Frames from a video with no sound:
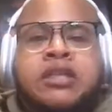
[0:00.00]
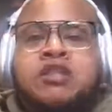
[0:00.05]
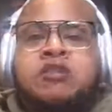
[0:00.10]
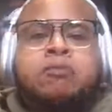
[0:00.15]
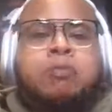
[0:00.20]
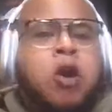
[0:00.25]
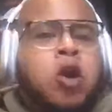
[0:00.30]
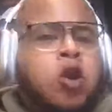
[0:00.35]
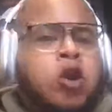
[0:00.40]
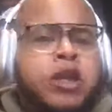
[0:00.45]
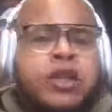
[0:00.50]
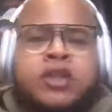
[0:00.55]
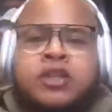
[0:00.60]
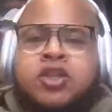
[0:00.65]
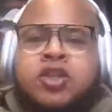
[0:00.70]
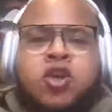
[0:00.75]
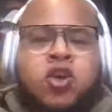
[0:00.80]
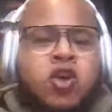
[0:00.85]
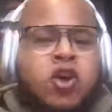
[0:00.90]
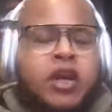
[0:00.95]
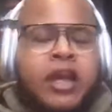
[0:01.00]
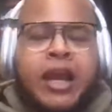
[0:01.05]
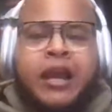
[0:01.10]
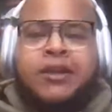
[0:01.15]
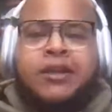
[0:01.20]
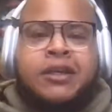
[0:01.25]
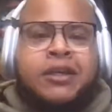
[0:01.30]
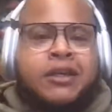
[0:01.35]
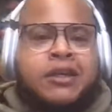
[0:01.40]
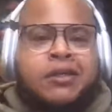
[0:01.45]
burn and churn
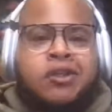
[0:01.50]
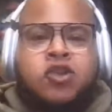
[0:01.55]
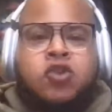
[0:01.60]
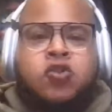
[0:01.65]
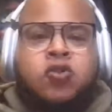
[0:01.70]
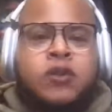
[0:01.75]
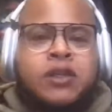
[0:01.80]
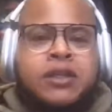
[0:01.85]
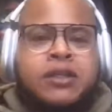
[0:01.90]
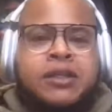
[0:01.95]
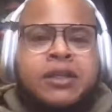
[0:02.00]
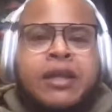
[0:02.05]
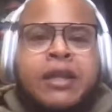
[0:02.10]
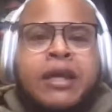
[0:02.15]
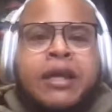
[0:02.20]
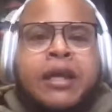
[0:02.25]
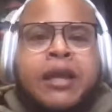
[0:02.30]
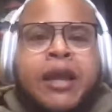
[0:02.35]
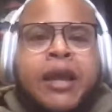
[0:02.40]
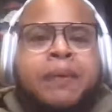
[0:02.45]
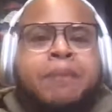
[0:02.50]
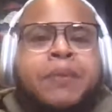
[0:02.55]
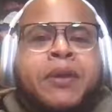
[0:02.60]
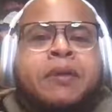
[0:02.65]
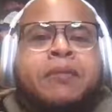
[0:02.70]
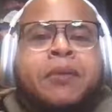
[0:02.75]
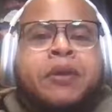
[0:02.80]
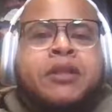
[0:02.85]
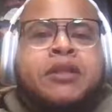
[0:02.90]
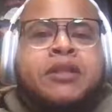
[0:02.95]
out here in the streets, and
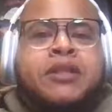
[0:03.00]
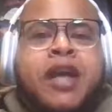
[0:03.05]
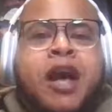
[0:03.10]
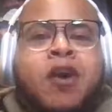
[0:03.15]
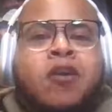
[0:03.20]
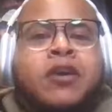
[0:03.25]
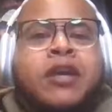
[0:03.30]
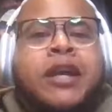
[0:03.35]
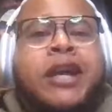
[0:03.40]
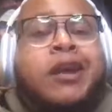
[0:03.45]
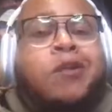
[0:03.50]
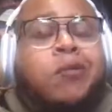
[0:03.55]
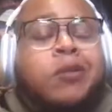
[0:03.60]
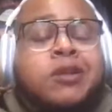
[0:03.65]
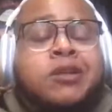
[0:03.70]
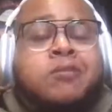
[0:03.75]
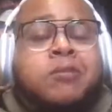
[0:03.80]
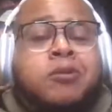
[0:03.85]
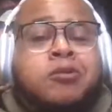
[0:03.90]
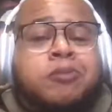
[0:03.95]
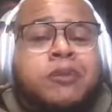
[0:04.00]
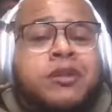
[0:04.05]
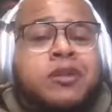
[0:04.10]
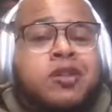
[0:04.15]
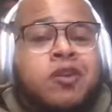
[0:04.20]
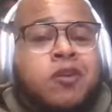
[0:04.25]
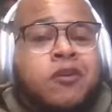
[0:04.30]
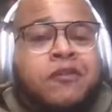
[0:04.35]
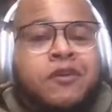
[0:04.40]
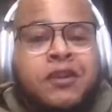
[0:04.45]
people are talking, and we're supposed to be
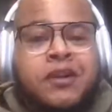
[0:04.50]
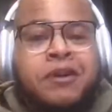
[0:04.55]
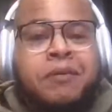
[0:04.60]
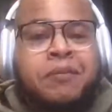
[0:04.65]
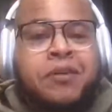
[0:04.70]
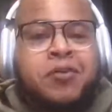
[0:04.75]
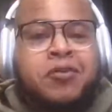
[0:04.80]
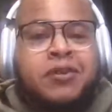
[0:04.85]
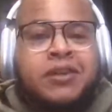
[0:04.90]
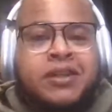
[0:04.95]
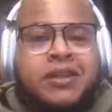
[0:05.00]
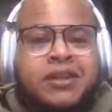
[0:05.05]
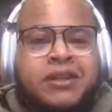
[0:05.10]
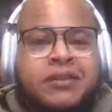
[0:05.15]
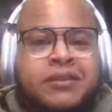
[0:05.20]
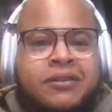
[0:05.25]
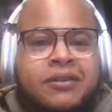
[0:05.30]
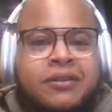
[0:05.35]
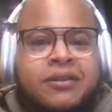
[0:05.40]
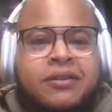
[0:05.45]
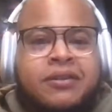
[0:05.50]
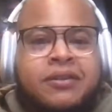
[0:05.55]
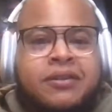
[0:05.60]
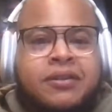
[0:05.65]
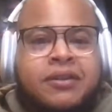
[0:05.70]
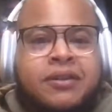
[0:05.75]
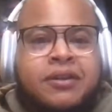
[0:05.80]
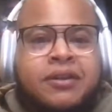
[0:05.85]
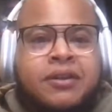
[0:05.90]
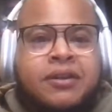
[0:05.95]
serving the community.
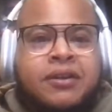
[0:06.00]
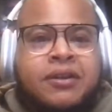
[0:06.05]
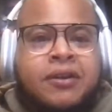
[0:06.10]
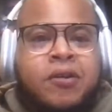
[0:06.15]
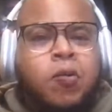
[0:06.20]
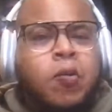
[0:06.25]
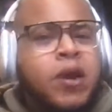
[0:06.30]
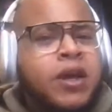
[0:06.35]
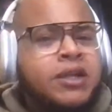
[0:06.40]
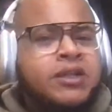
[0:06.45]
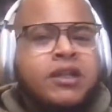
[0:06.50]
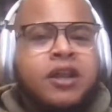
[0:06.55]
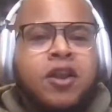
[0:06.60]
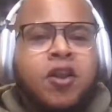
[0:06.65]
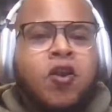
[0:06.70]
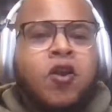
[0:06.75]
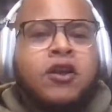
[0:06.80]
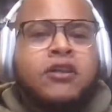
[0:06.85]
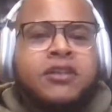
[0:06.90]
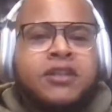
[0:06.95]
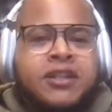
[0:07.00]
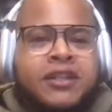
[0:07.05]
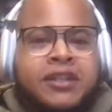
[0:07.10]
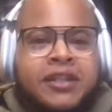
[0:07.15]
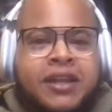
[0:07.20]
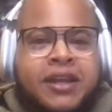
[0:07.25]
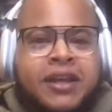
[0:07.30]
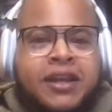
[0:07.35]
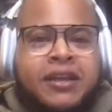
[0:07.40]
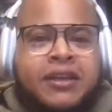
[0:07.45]
Where's the loyalty in
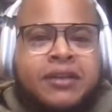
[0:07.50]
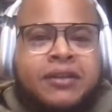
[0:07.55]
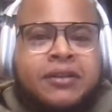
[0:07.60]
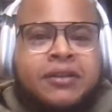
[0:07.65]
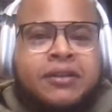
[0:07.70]
that?